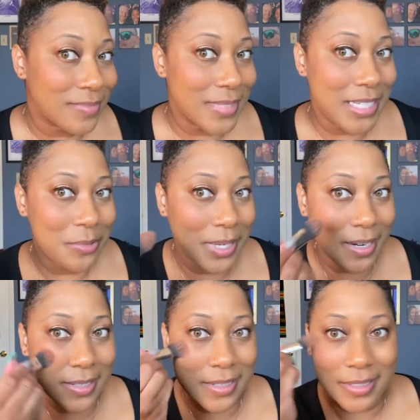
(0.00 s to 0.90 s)
See, we got
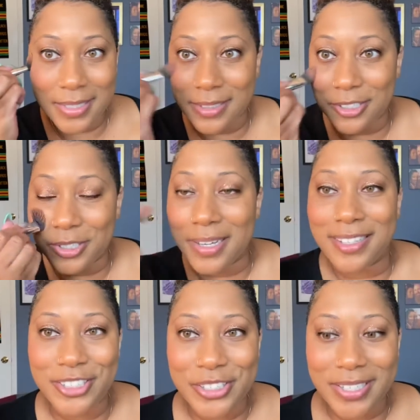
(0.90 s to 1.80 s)
a good little
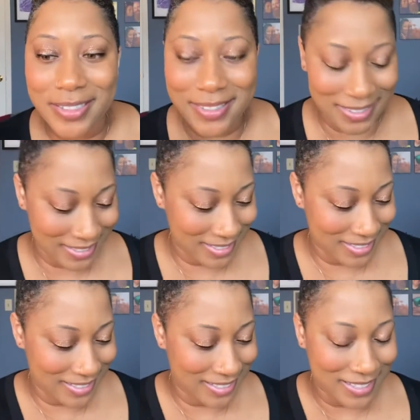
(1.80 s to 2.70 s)
color there.
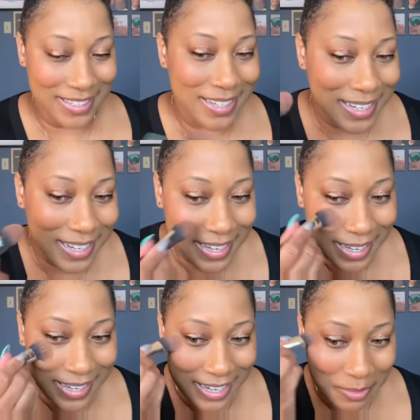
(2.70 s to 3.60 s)

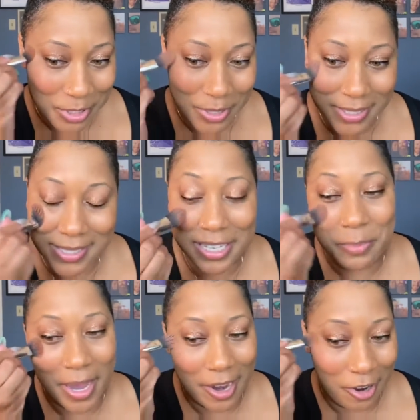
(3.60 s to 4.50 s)
And I'm doing this in
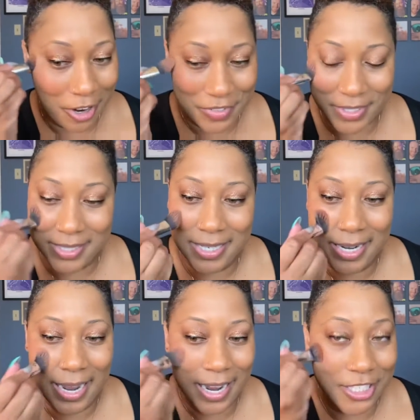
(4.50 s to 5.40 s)
my office
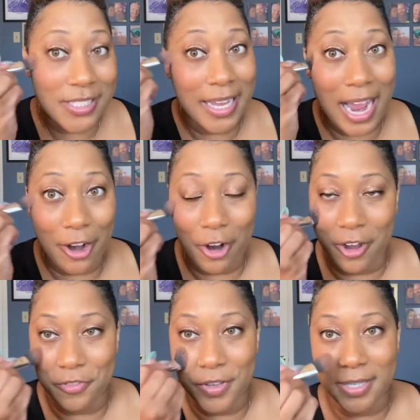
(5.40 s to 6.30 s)
today. I should say our
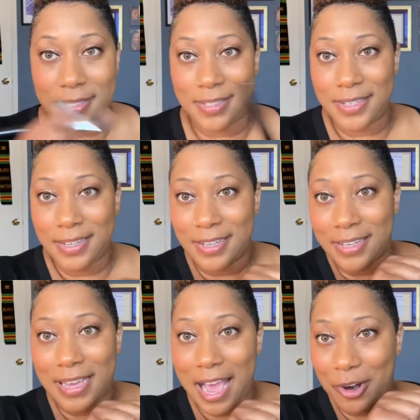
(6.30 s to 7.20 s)
office,
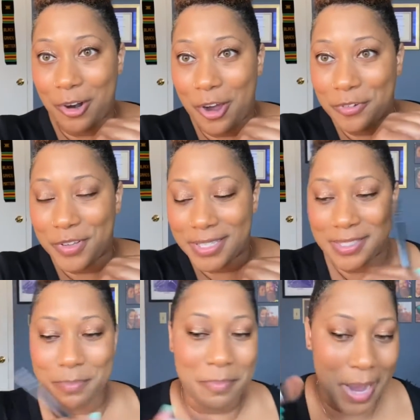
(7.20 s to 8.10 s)

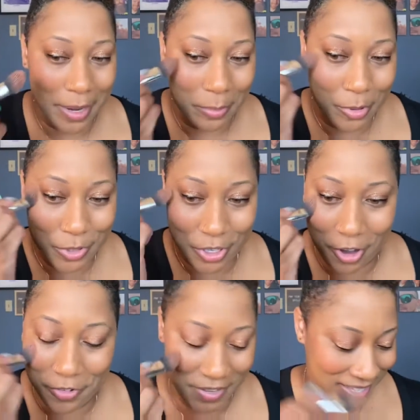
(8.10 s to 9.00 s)
mine and Boo's
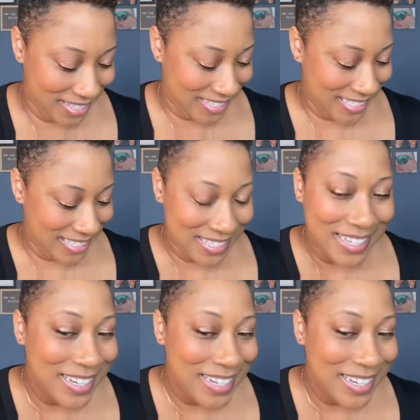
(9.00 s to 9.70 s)
office,